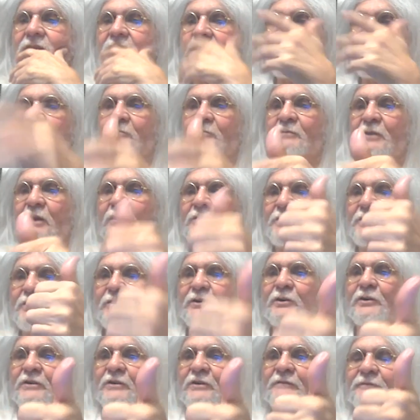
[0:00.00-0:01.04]
Let them know you
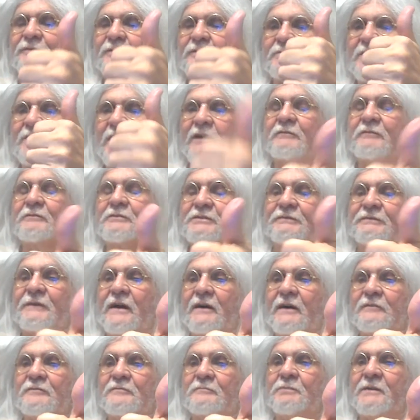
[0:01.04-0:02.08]
heard it from Larry's
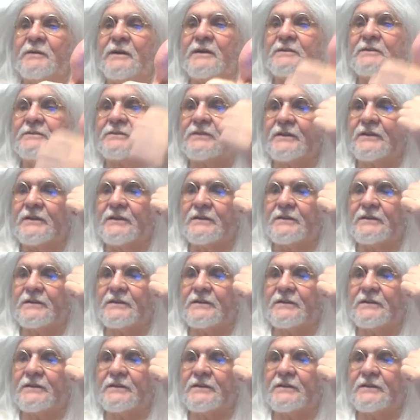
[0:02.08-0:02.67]
Fountain Pen,